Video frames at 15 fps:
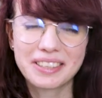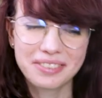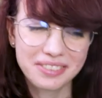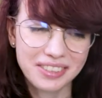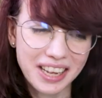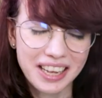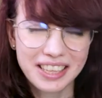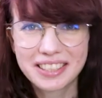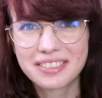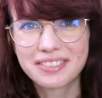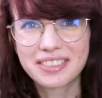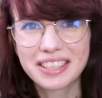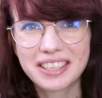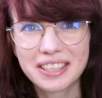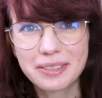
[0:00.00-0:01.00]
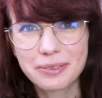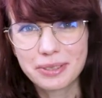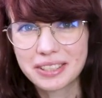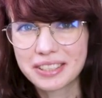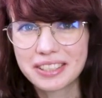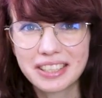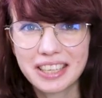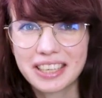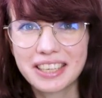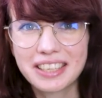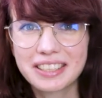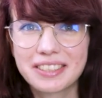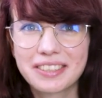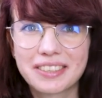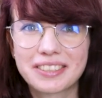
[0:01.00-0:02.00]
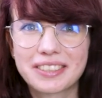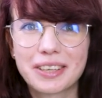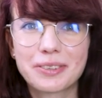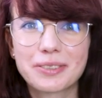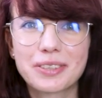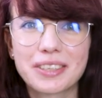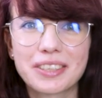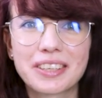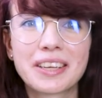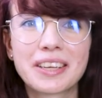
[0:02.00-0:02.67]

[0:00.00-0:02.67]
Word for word: if anything will turn out.